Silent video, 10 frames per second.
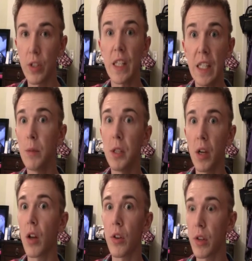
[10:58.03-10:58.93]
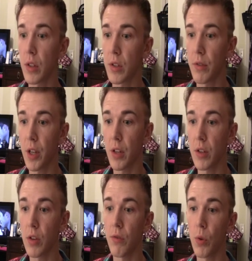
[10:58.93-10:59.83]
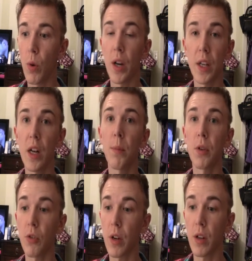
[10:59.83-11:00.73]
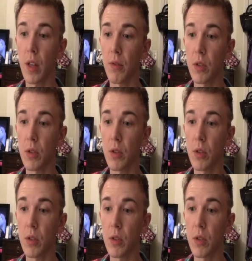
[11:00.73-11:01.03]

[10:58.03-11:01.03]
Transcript: need to be done during this event if you want to get up in trainer levels,